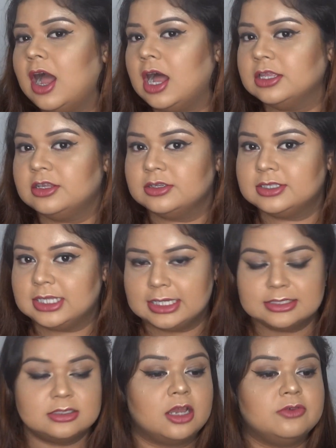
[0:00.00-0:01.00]
other
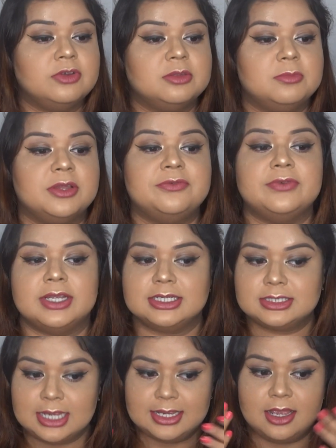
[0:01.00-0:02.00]
things done with my
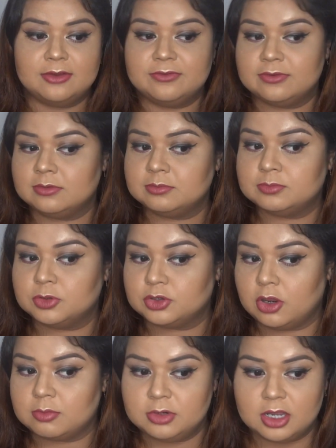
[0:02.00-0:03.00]
face. I have put
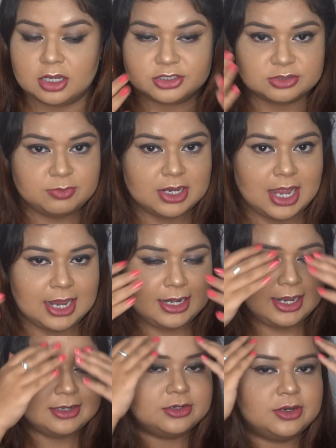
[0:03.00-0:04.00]
on blush, my
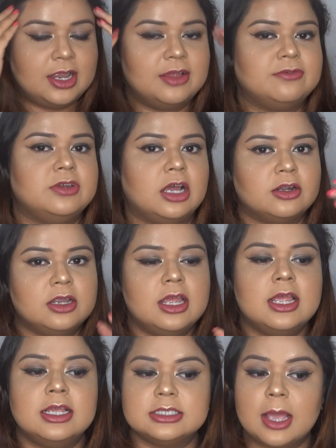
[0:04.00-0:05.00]
highlighter, I have done
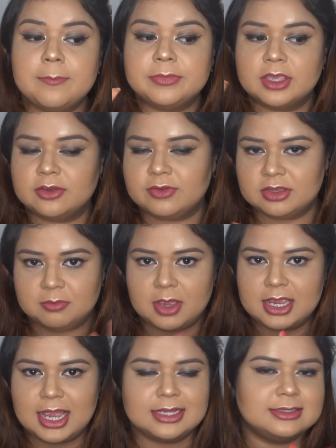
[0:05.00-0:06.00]
something with
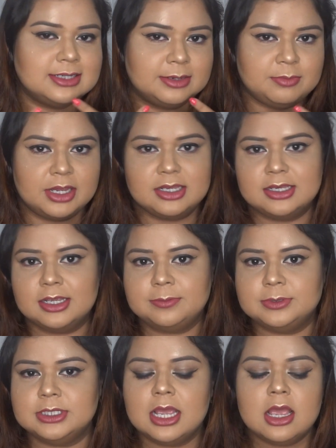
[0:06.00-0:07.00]
my eyes and my
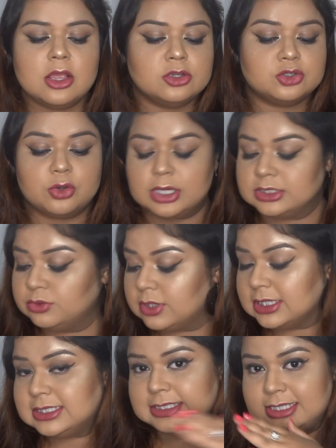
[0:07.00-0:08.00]
lips. So as you
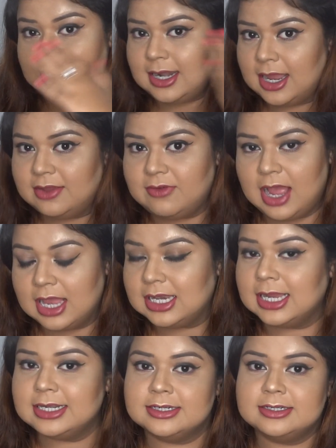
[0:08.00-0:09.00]
can see that I have
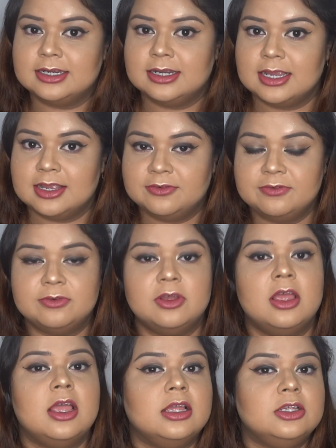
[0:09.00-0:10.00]
highlighted, and I have
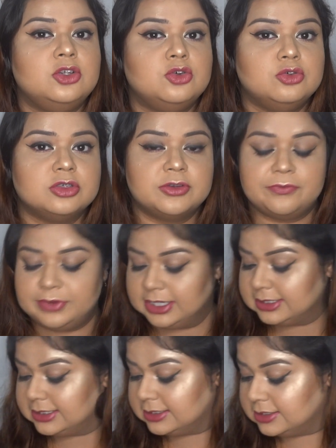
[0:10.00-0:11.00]
used
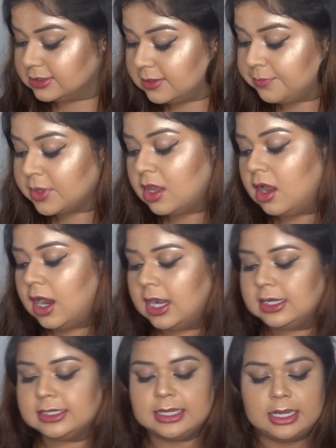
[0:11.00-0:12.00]
Faces
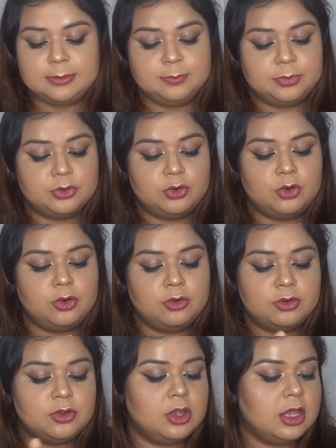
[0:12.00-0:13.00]
ULTIME Pro
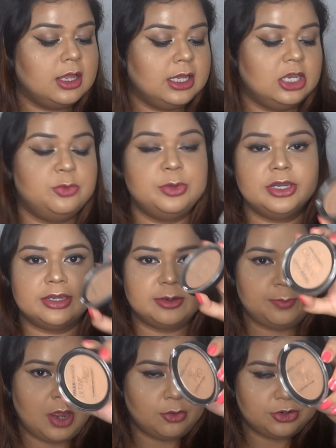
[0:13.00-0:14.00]

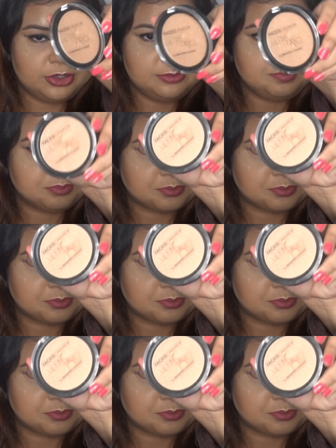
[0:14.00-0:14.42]
Illuminating Powder